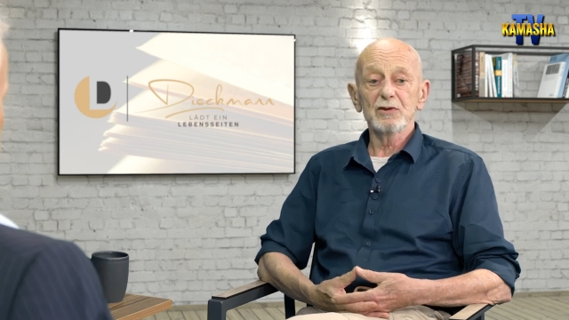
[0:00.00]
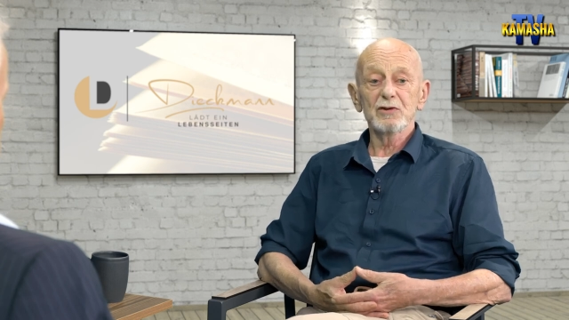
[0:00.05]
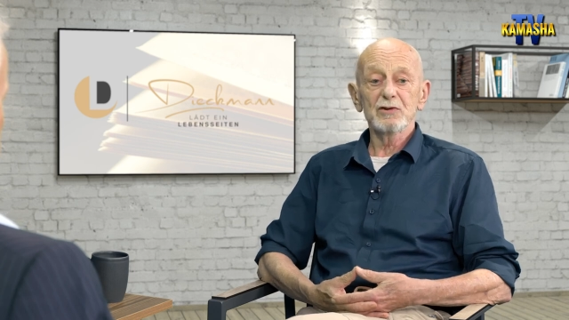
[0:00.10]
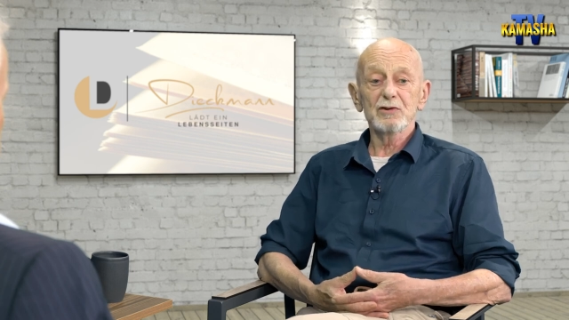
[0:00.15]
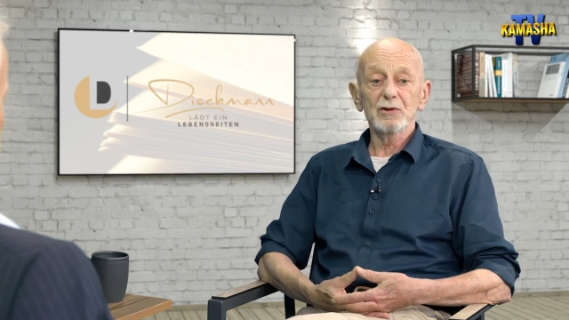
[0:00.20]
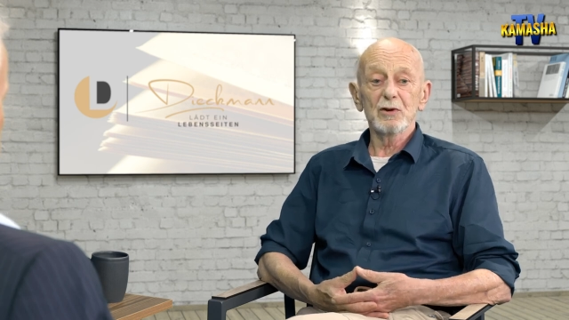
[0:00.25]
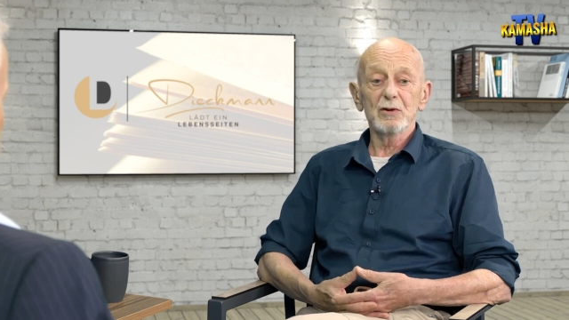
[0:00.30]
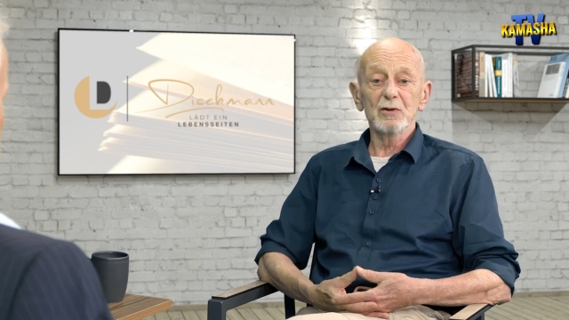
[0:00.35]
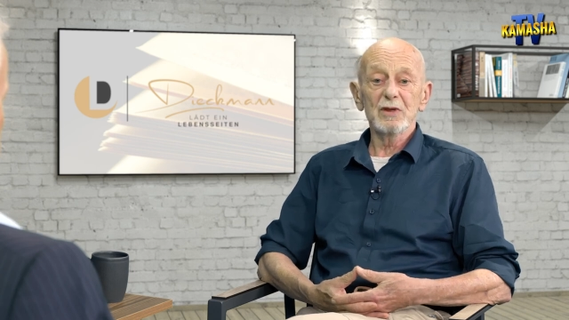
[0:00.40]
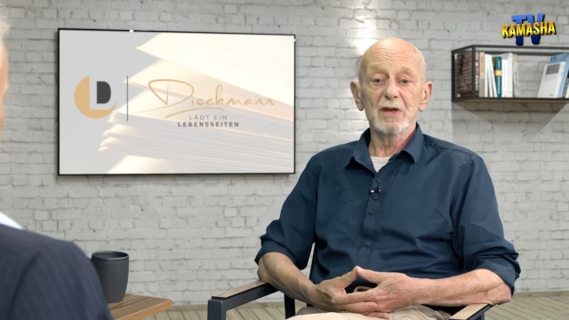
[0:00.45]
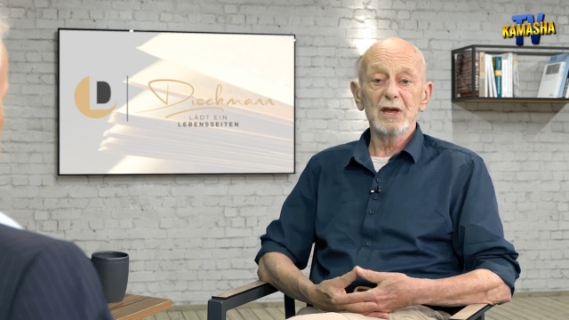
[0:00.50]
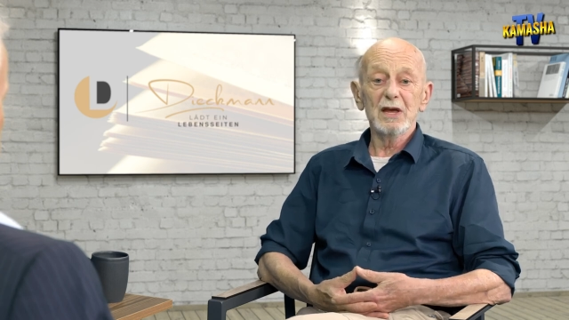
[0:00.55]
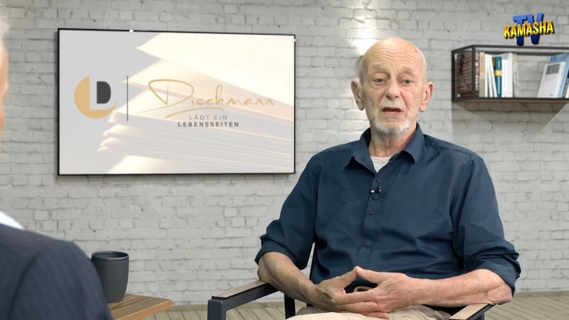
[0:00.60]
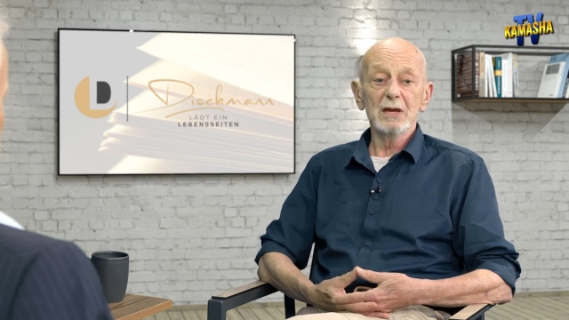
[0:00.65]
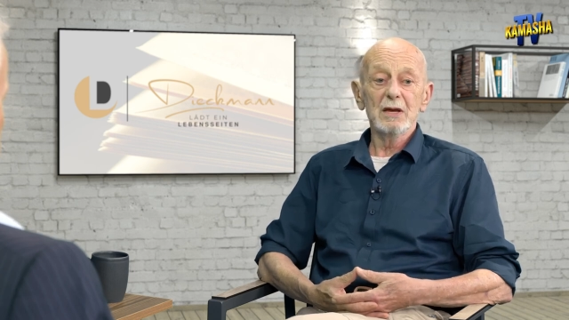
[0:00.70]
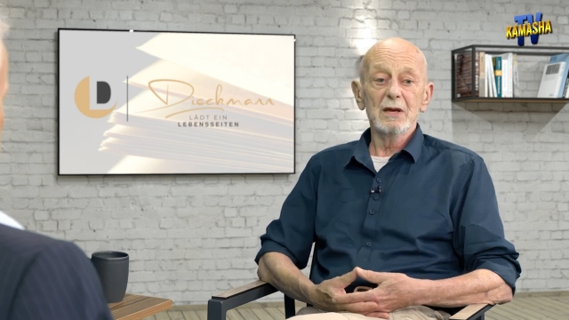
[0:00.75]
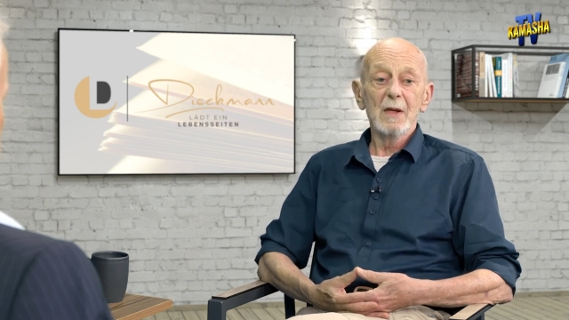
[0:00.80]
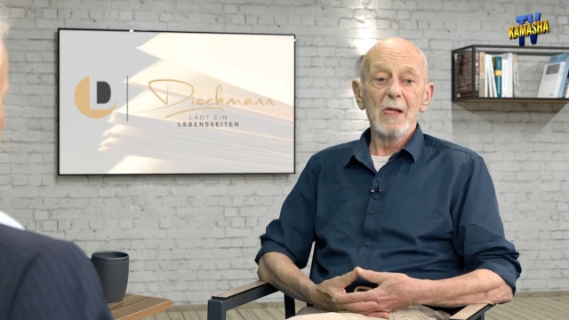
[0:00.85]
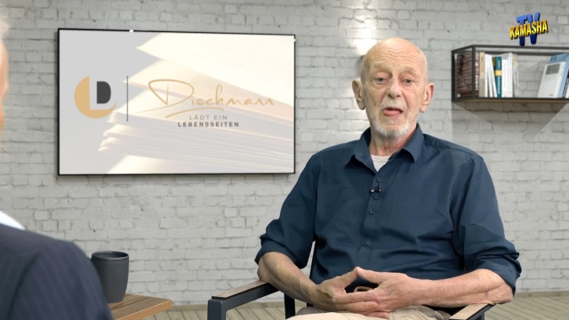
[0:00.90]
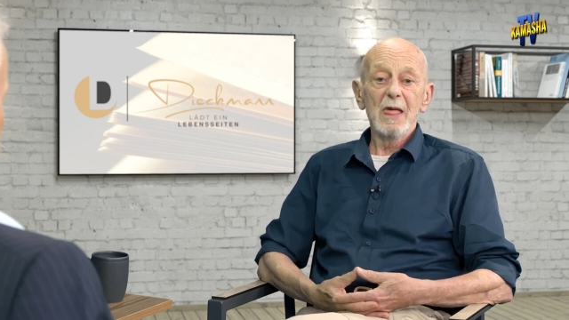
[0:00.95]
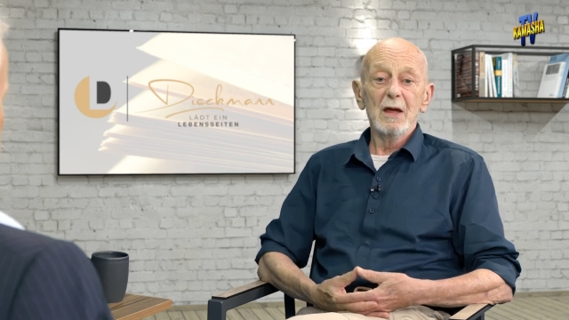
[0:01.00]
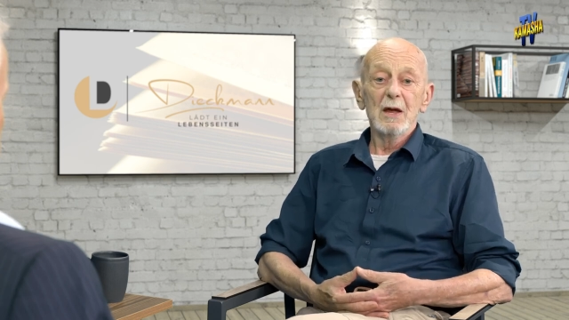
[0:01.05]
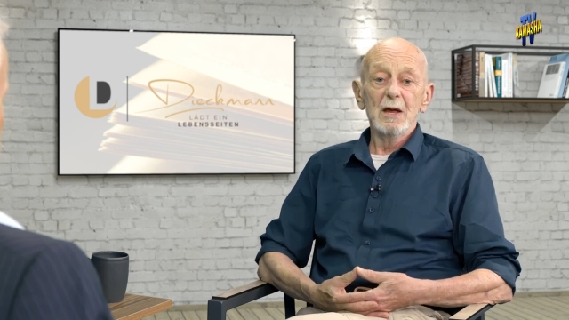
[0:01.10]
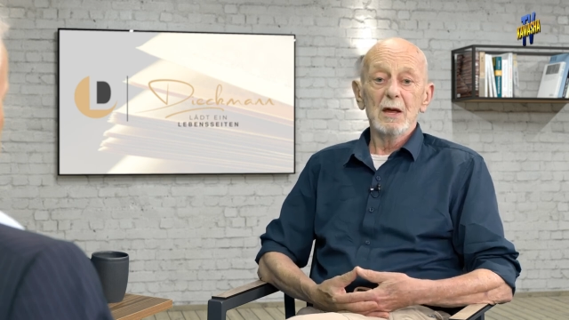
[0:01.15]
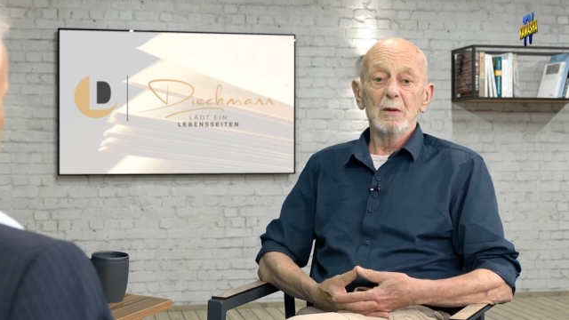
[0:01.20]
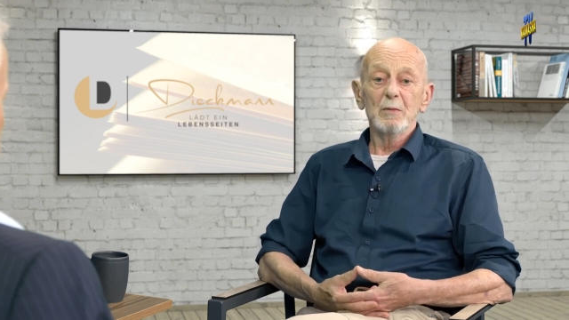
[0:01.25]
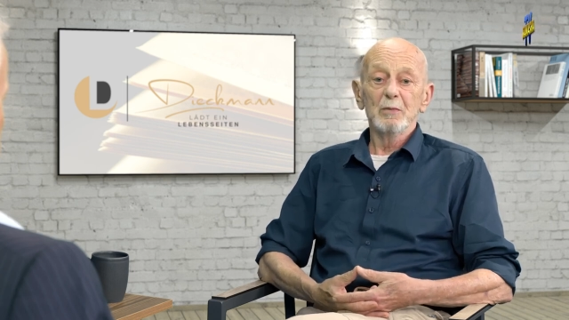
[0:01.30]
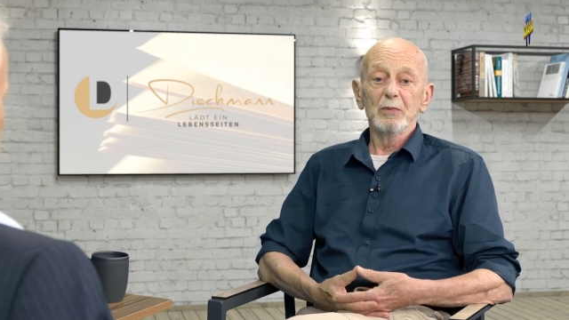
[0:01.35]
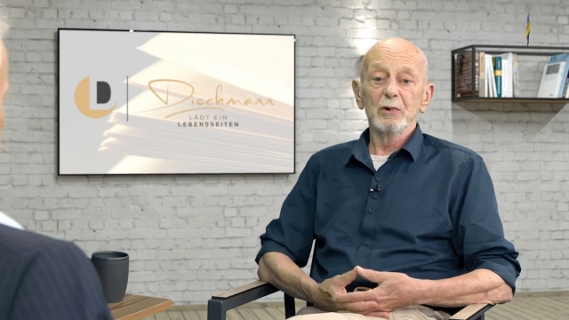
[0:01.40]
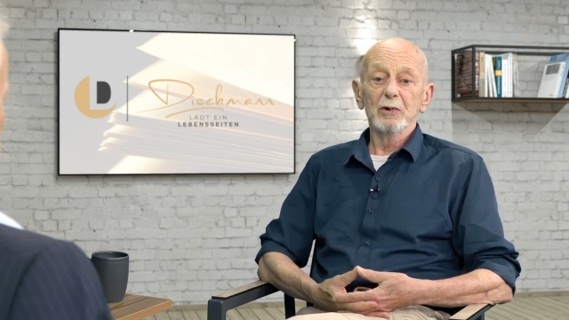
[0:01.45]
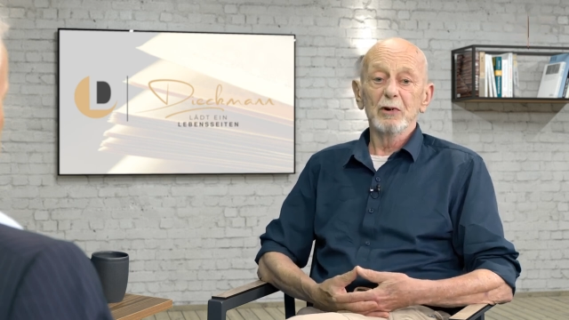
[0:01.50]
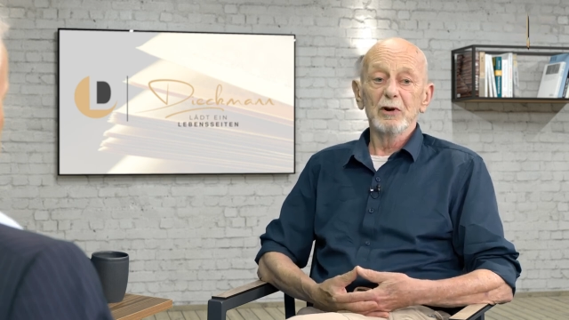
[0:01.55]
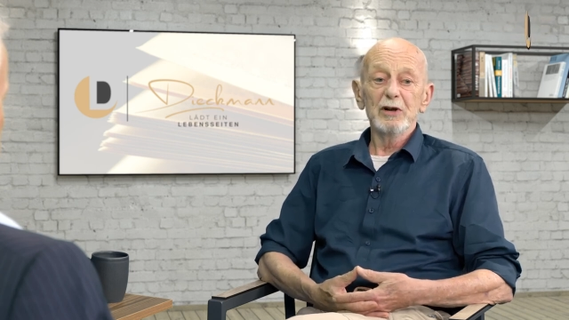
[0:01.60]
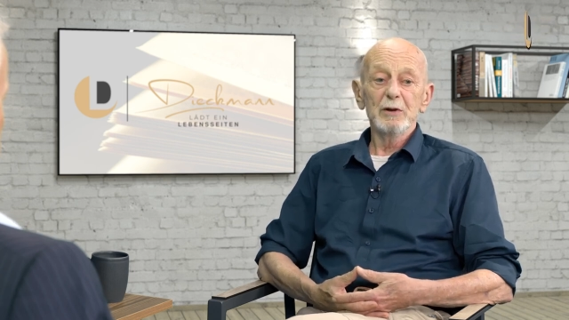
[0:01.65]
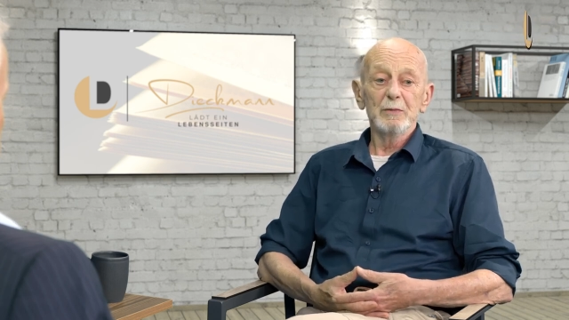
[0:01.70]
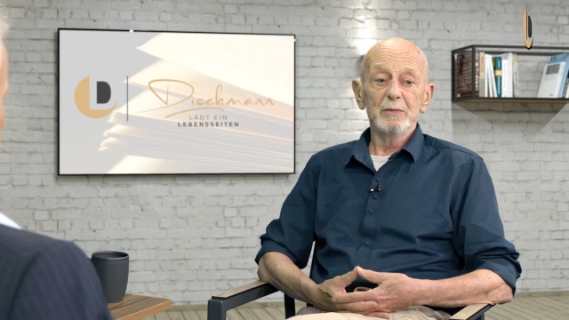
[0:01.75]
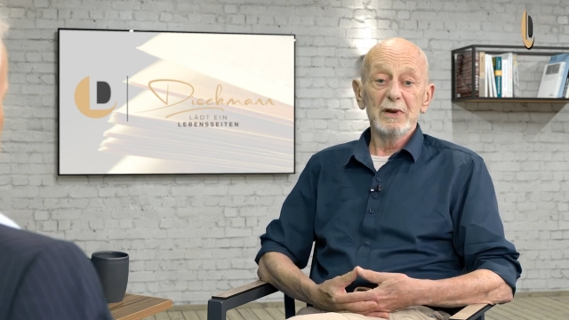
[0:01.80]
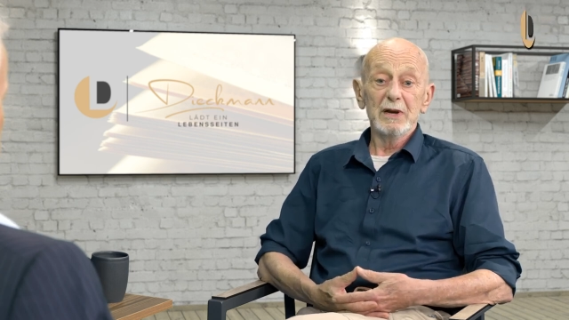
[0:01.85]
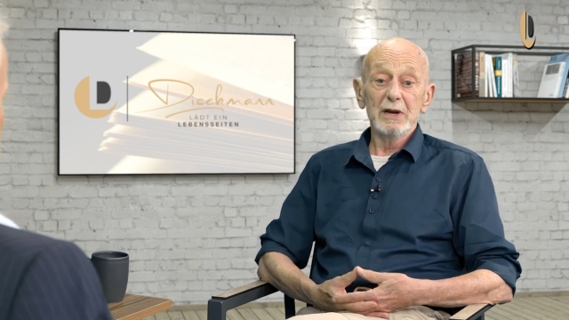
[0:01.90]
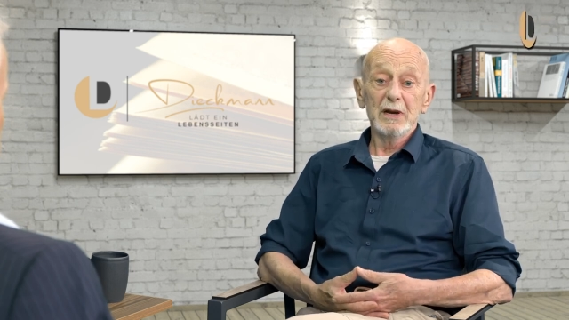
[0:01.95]
And so they
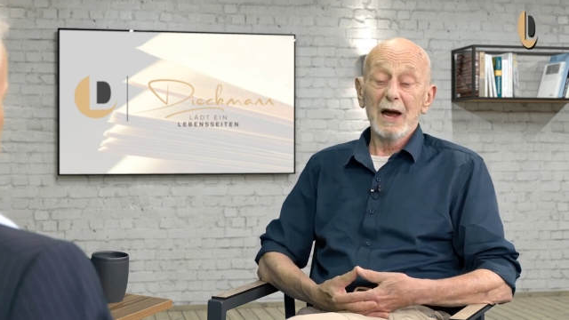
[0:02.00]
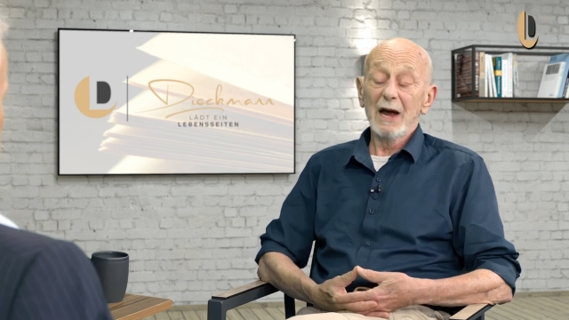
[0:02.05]
employed me,